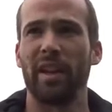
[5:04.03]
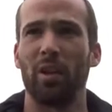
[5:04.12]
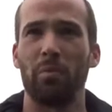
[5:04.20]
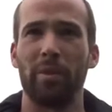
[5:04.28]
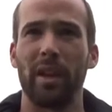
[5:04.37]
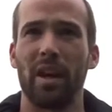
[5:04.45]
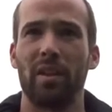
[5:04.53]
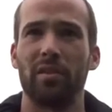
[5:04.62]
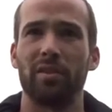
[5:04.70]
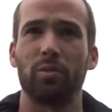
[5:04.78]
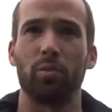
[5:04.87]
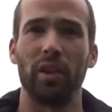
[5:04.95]
I'll be out of
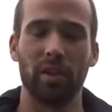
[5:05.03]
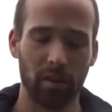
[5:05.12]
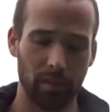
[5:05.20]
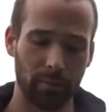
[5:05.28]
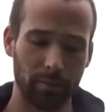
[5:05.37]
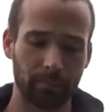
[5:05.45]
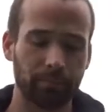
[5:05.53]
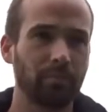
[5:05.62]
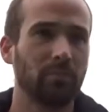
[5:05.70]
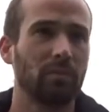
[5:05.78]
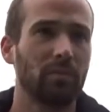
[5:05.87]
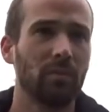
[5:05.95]
this wind,
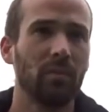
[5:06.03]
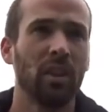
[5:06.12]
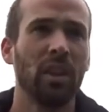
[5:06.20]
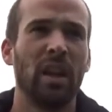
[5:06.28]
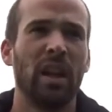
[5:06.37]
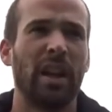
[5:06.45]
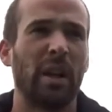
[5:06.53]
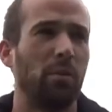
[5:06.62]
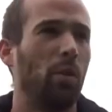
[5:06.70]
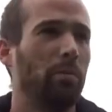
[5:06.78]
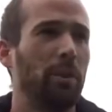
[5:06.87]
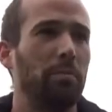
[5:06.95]
and I
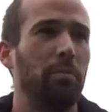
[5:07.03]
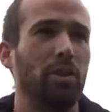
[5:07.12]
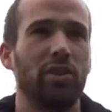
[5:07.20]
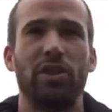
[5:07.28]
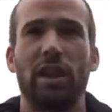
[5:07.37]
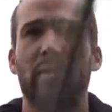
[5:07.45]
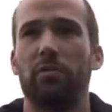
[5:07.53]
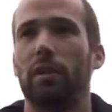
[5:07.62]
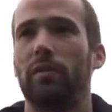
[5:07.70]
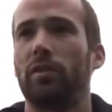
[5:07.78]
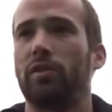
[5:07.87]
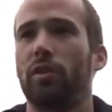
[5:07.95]
won't be pushed
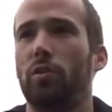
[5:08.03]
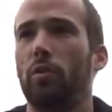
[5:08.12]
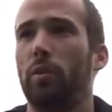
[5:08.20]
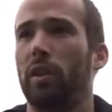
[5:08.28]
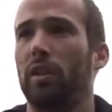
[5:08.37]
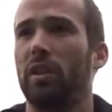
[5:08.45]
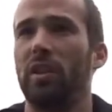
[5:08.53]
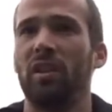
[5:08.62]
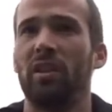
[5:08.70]
downriver so quickly.